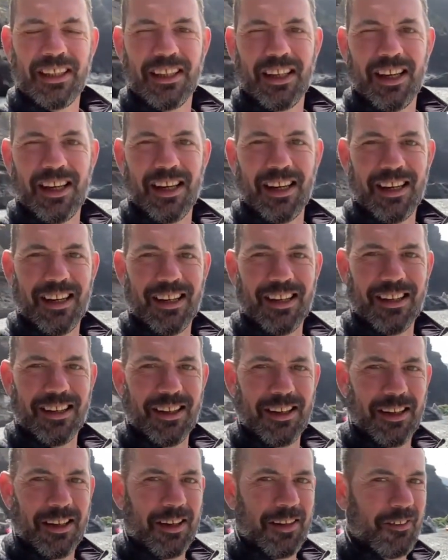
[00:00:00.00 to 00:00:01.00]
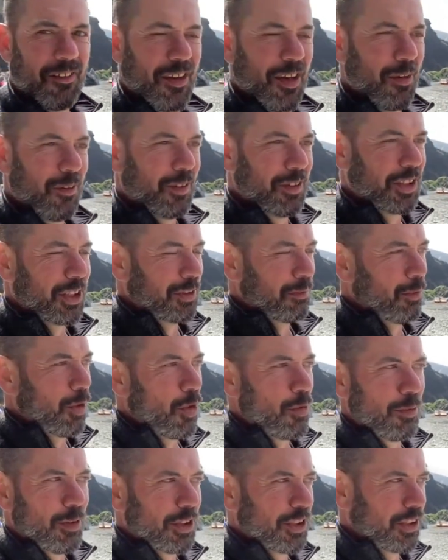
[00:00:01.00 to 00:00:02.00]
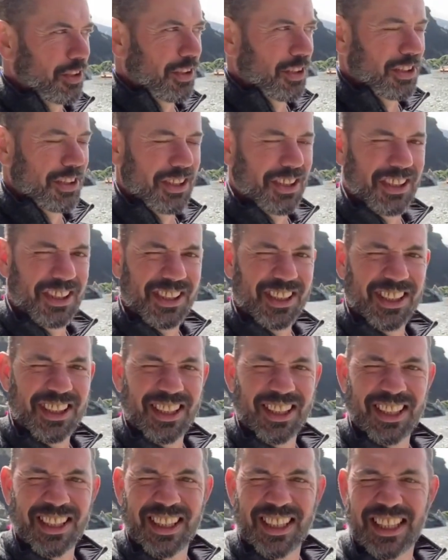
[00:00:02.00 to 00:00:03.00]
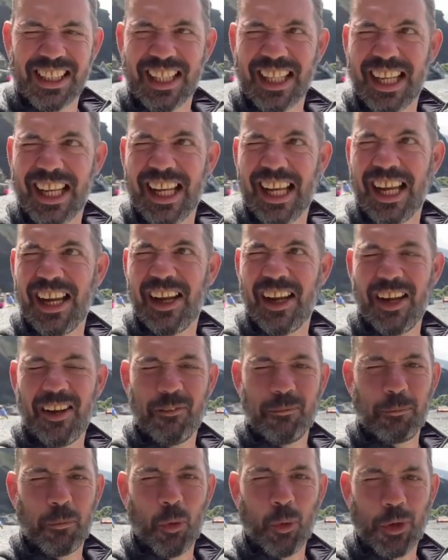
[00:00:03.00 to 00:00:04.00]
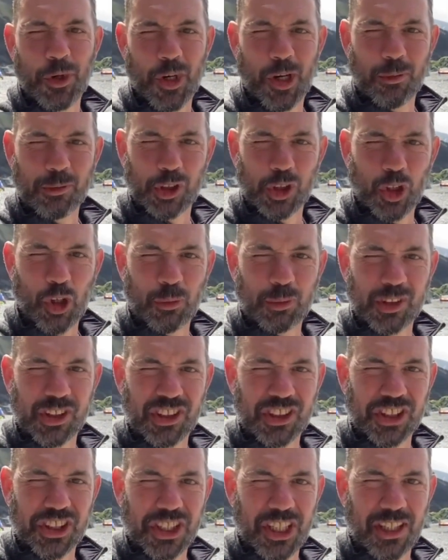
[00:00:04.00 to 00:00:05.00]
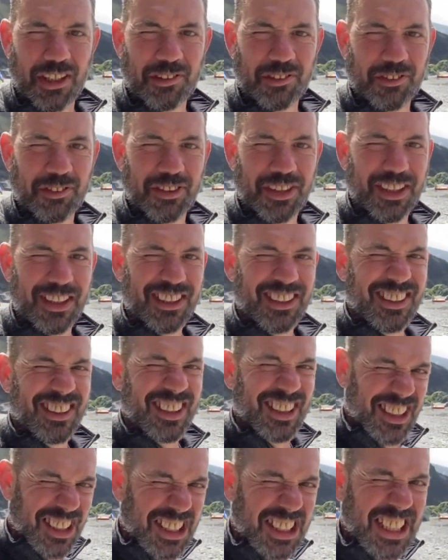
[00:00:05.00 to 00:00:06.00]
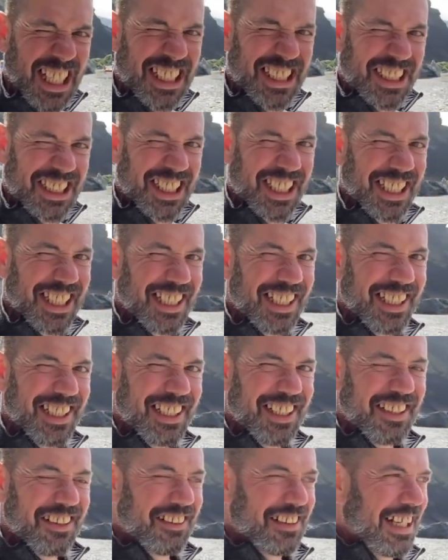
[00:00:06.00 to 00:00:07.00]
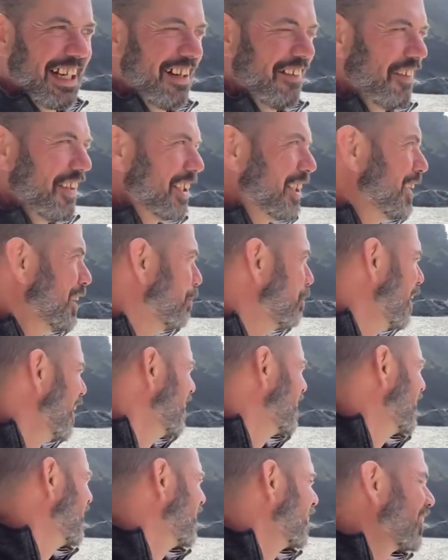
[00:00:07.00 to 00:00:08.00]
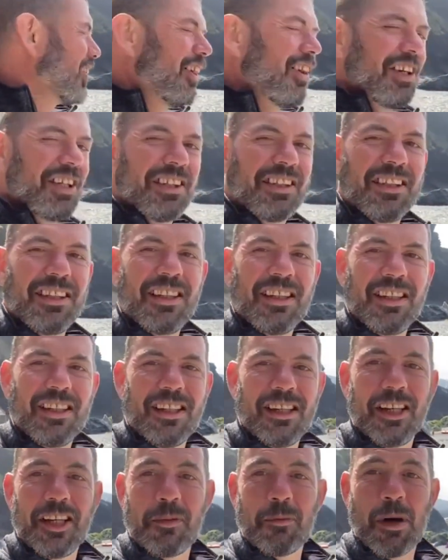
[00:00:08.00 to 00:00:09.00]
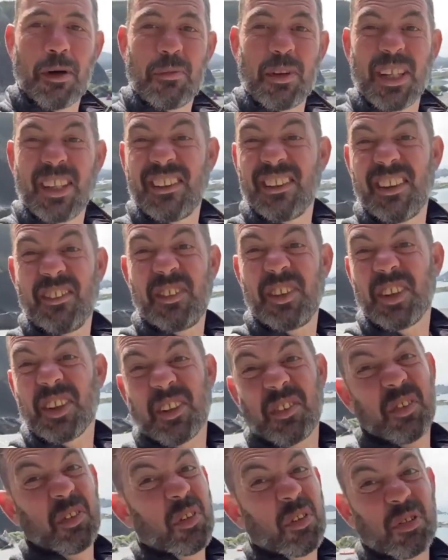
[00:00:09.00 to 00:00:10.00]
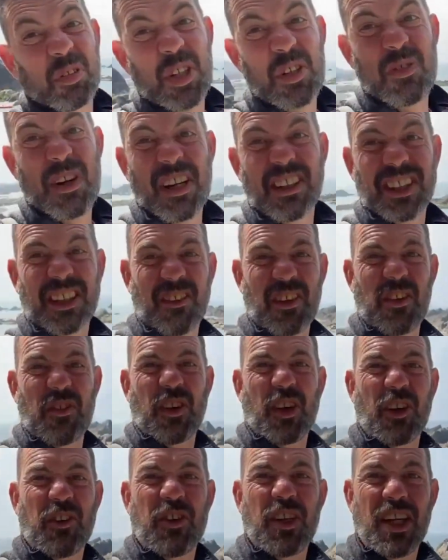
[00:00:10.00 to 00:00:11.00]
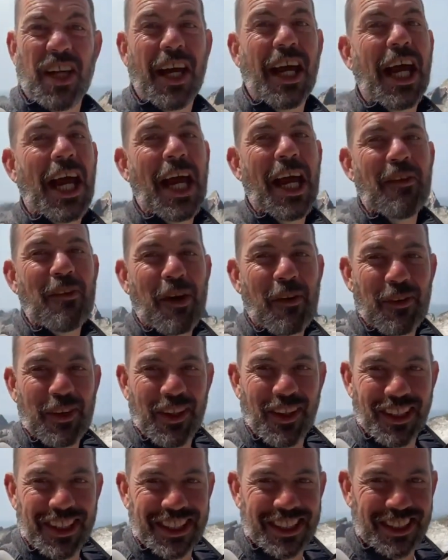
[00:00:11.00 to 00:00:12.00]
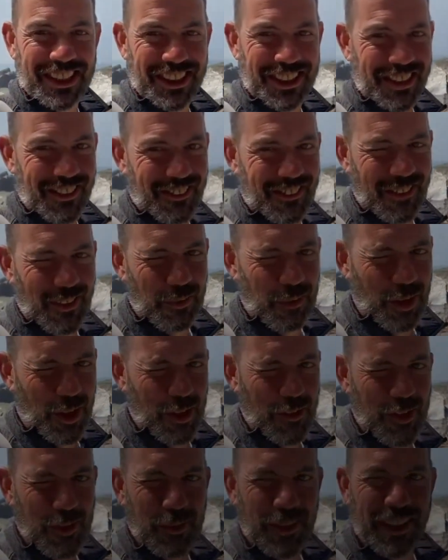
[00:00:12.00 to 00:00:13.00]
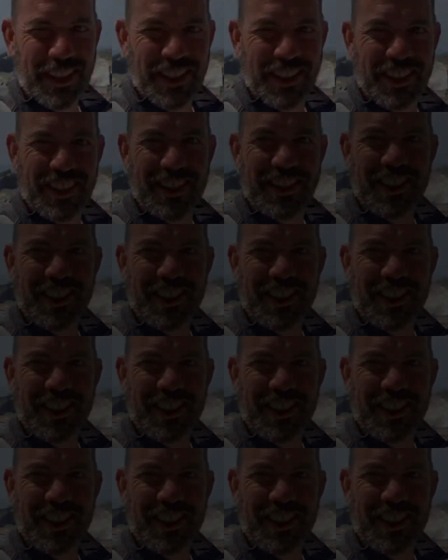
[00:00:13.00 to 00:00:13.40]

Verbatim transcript: Uh, there was some homelessness, uh, boarded up shops and stuff. You could just sense it that this is a place in decline. And it might be, if you could four, £3.75, it might be nice to just go on the private beach.